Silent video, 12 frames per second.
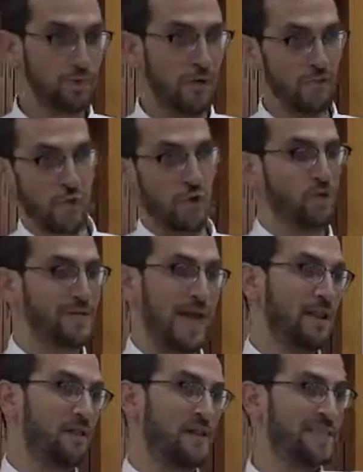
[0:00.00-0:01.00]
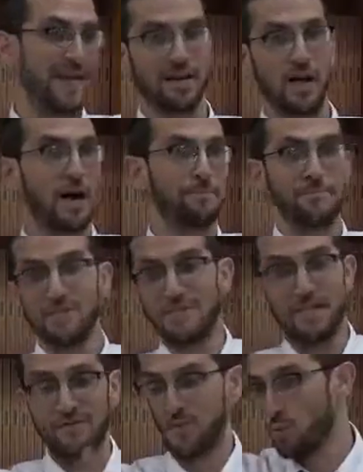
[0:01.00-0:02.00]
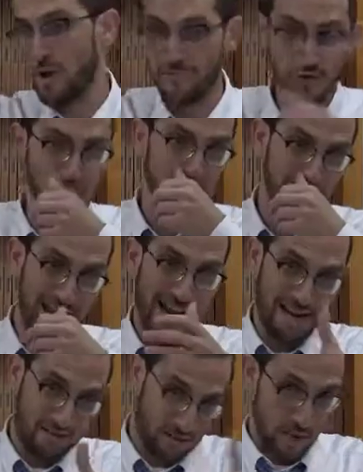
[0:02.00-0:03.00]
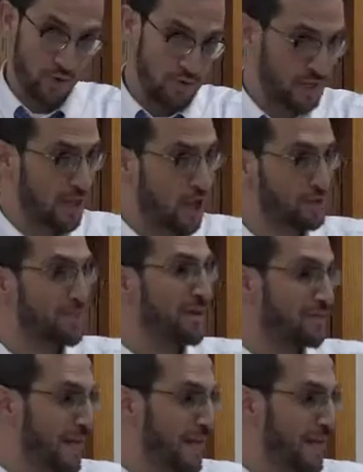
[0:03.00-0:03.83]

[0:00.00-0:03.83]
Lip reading: if you're in a hotel and they set it up, if you could get it close. But if